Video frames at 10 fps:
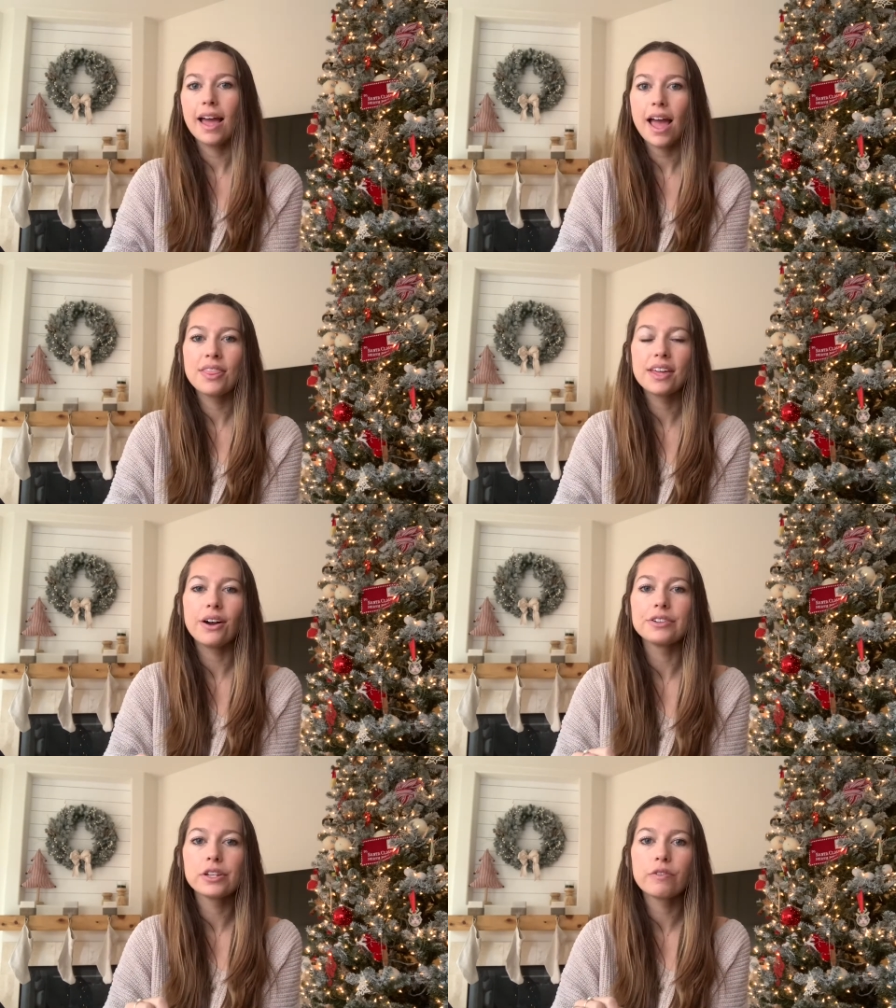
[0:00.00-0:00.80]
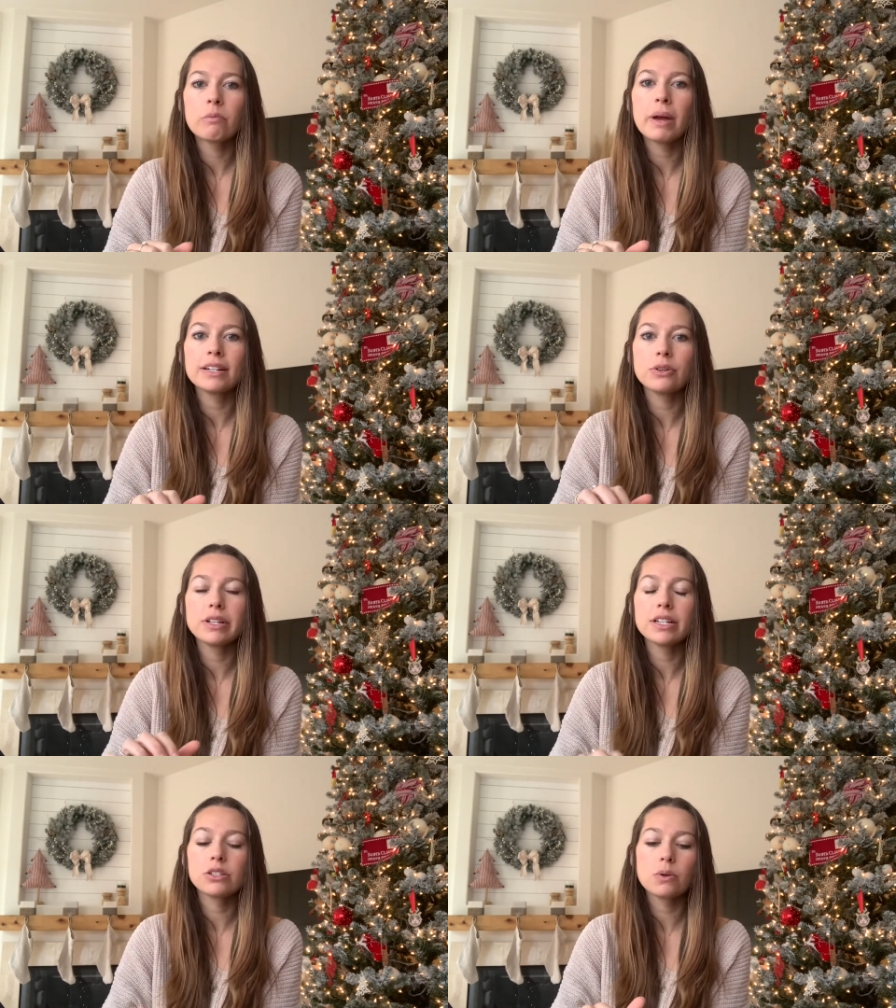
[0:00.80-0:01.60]
And then also from the
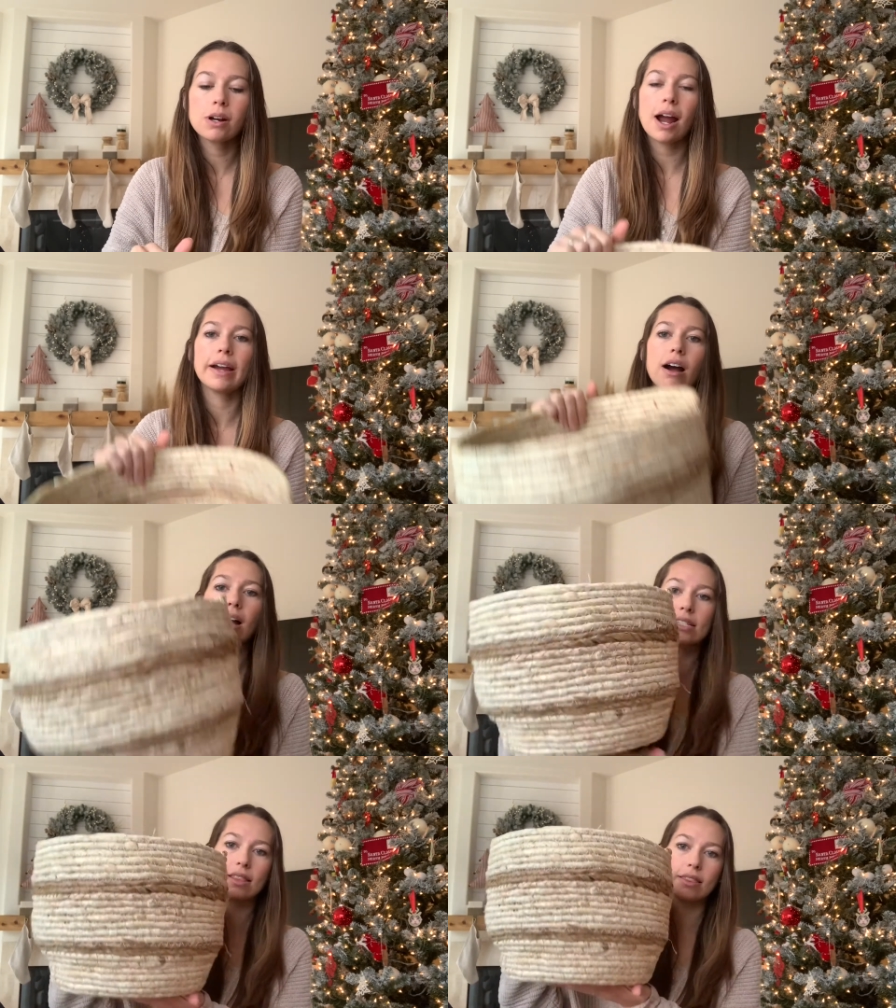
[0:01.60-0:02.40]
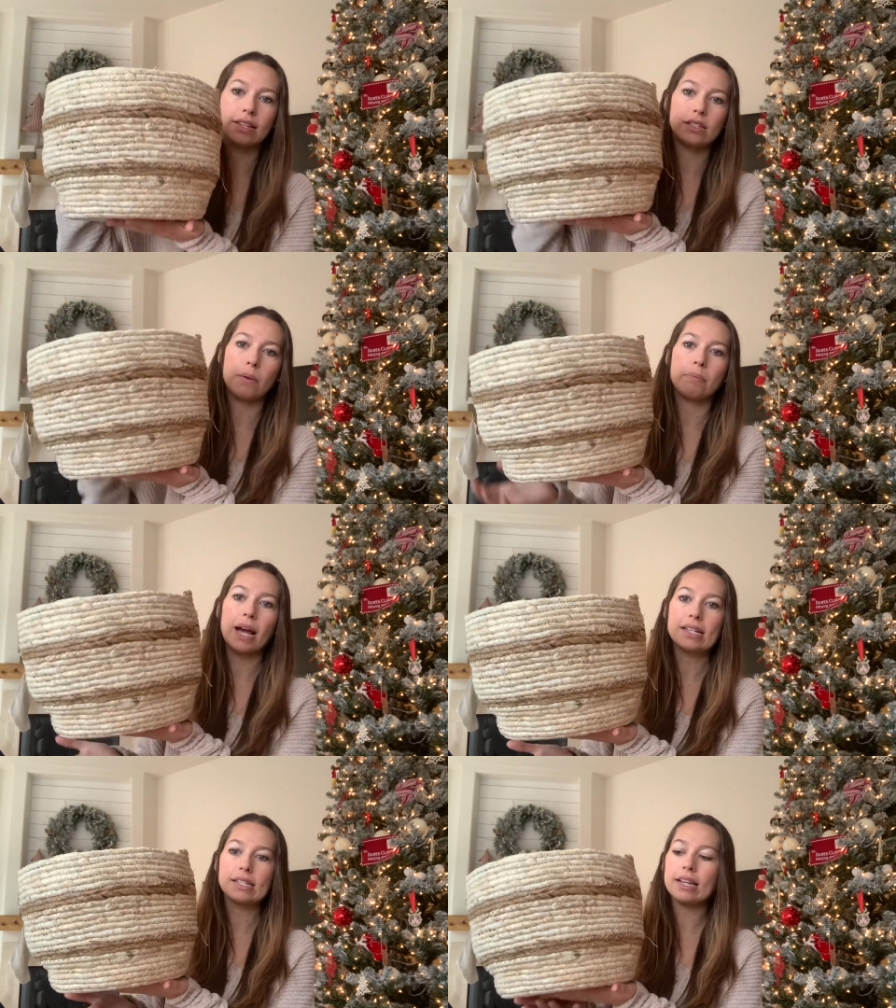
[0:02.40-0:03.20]
Magnolia store, I got this
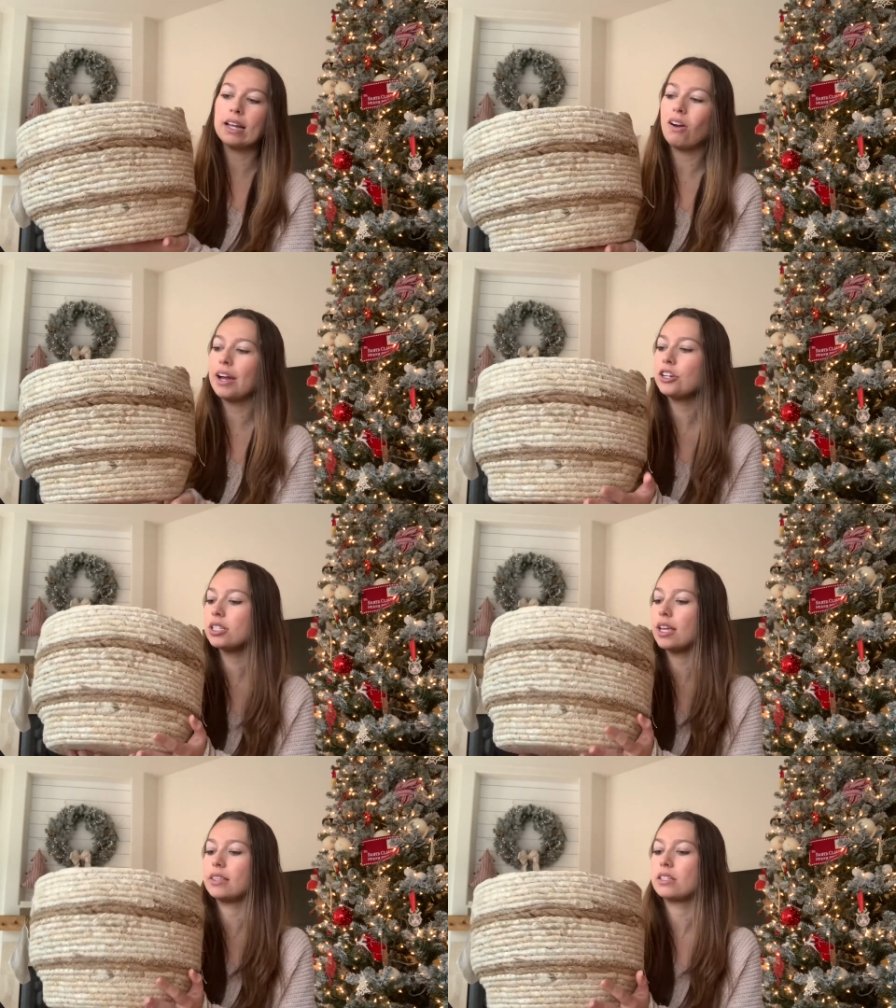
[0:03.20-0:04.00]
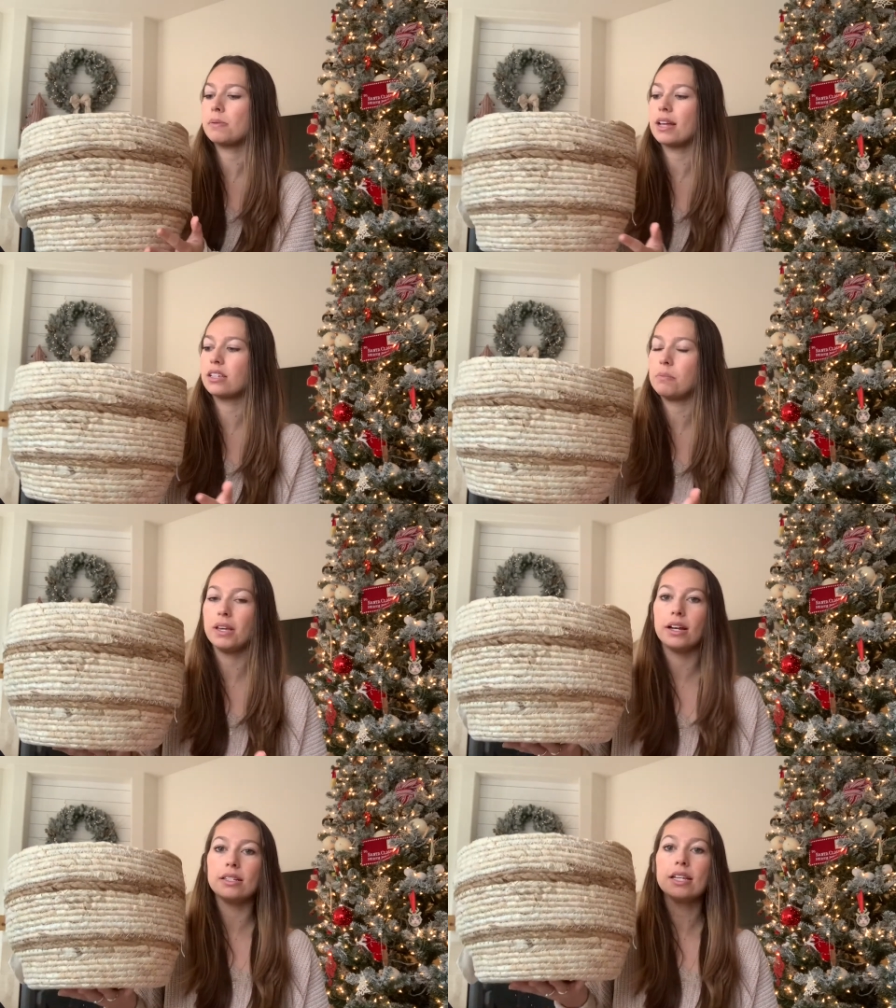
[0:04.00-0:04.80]
basket. Now, I just like this basket
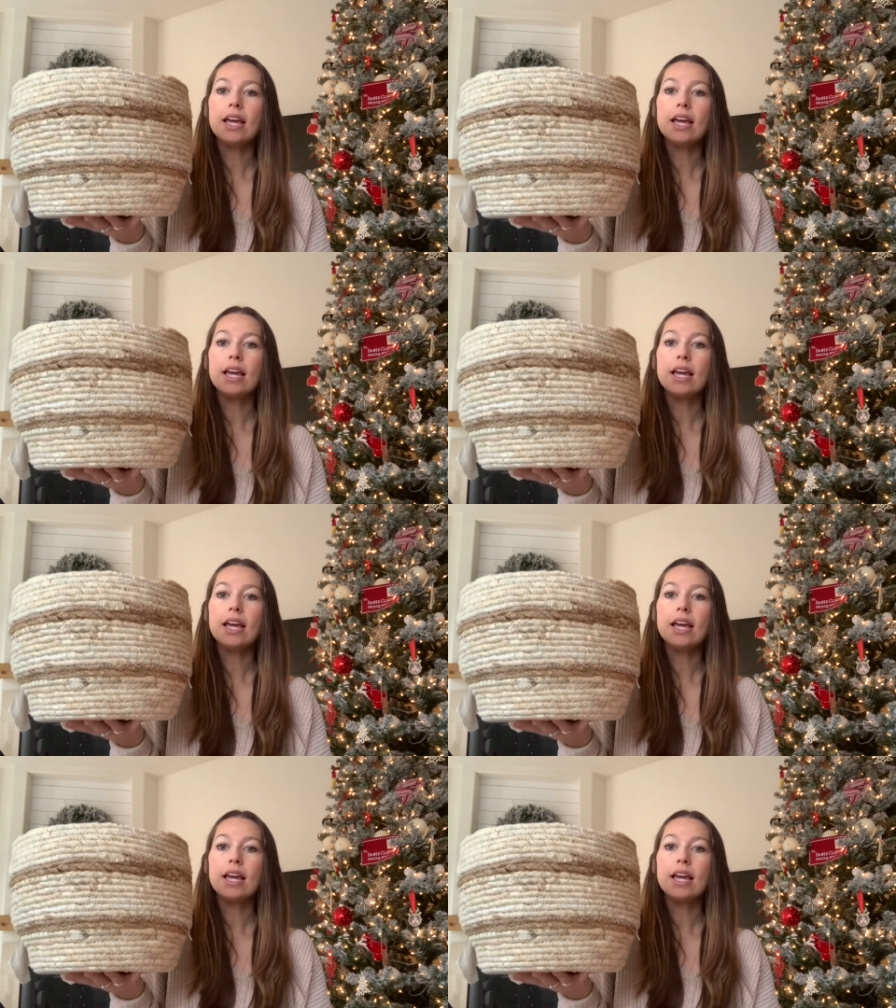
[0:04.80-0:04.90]
because